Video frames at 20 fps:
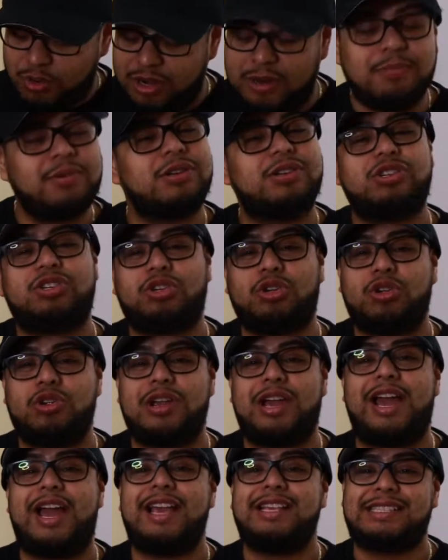what I'm going to show
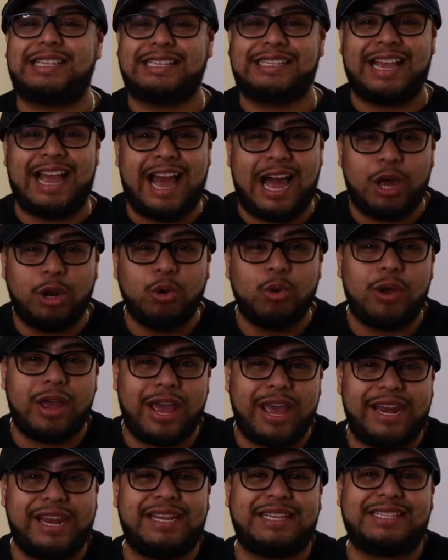you guys is how
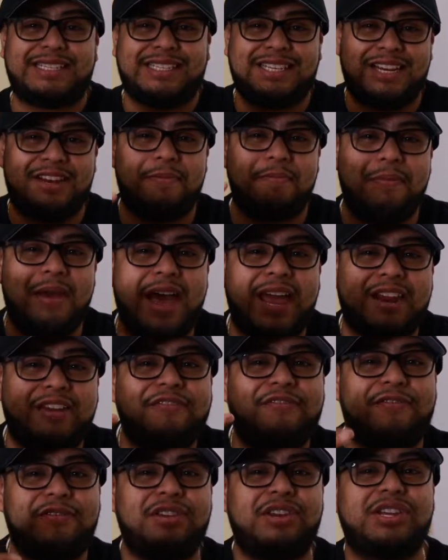to edit
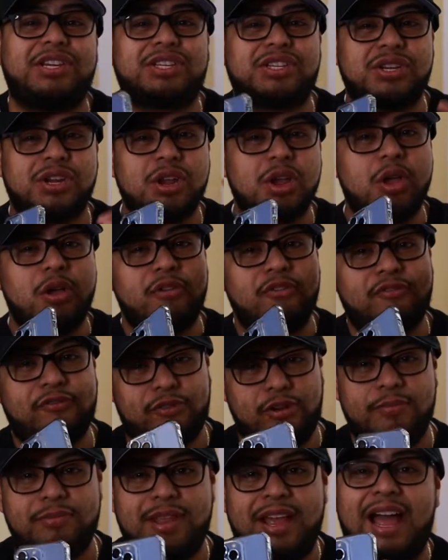cinematic footage
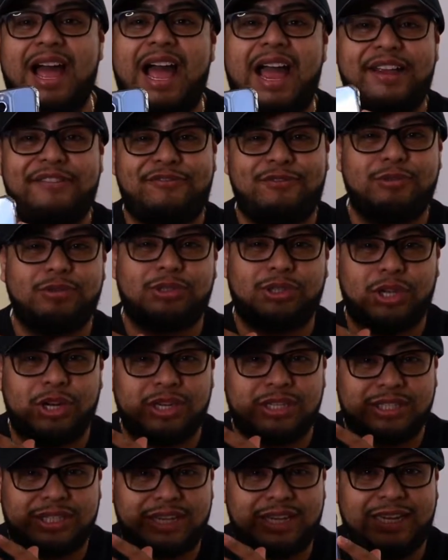from the iPhone
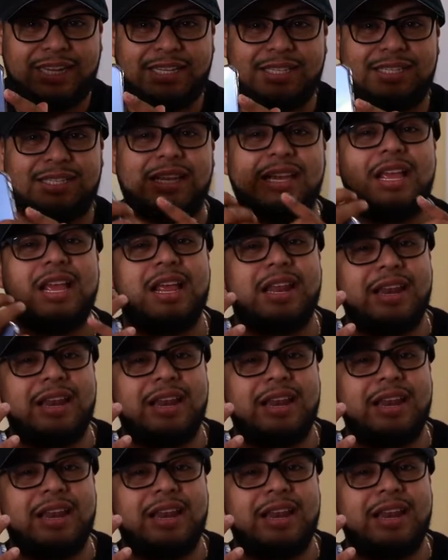13s.